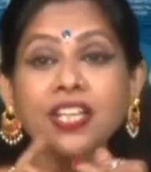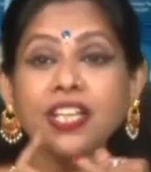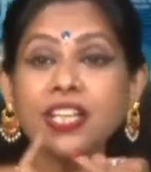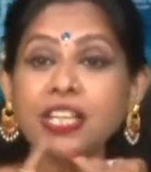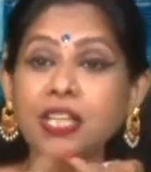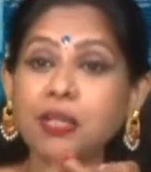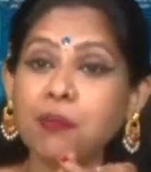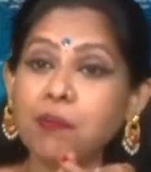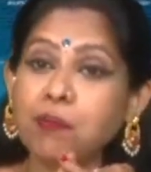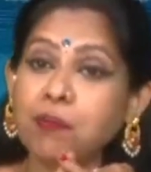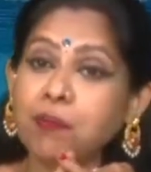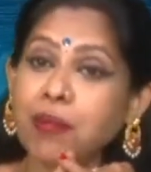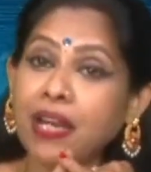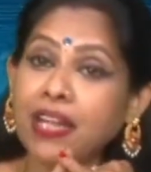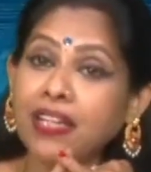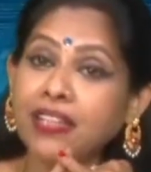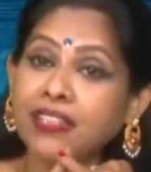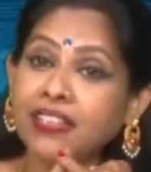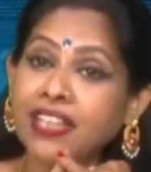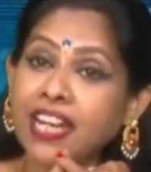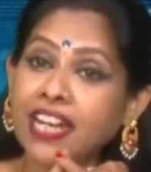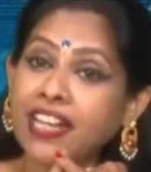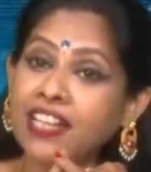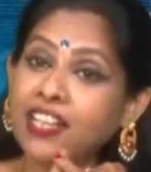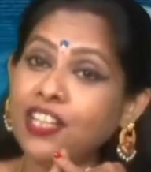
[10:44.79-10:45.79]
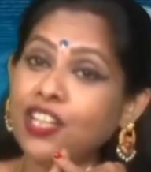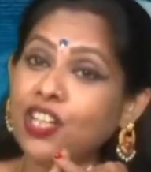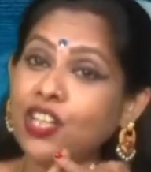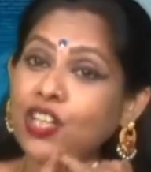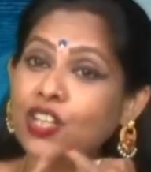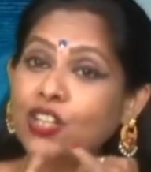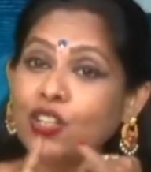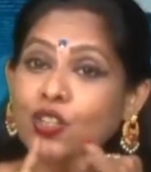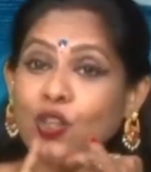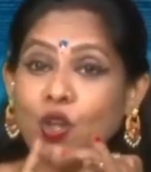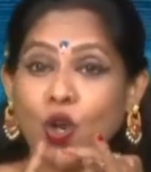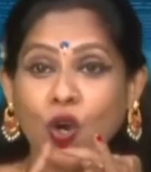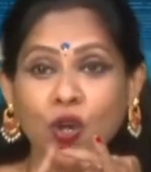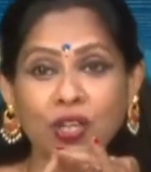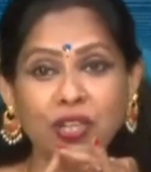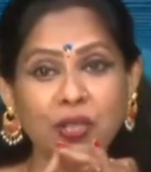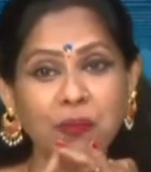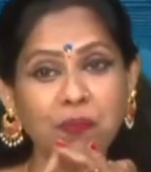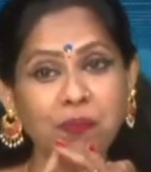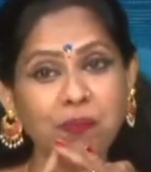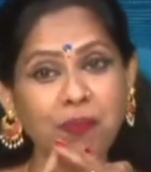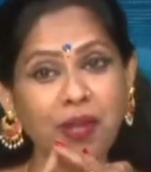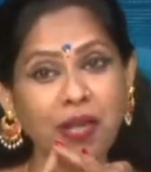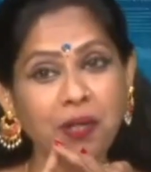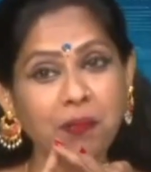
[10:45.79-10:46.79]
impact and
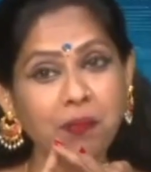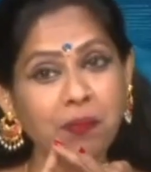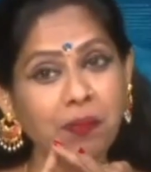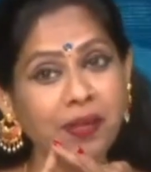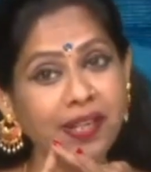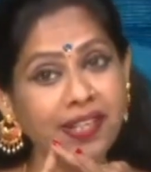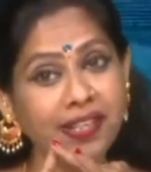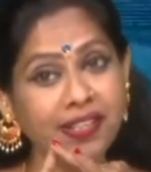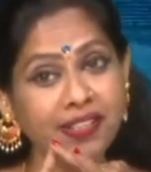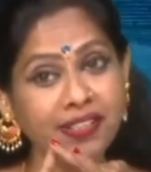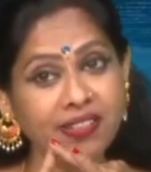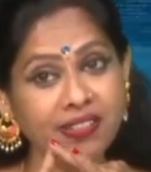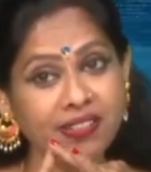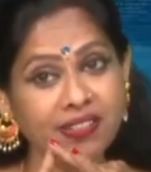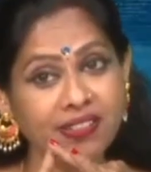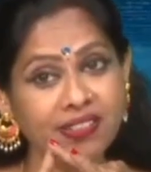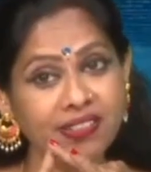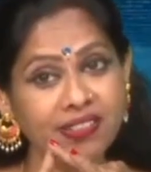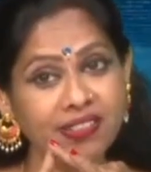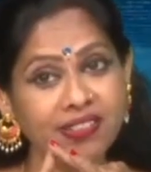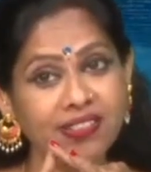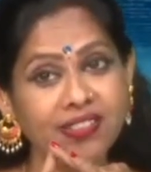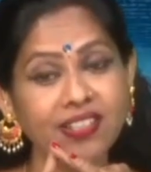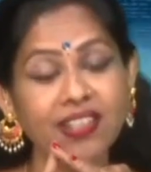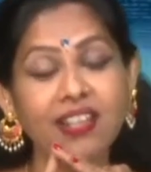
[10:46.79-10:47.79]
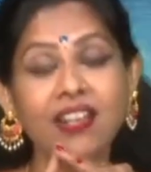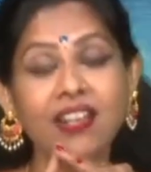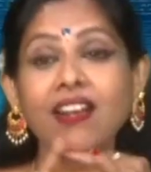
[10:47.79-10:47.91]
non-impact printers.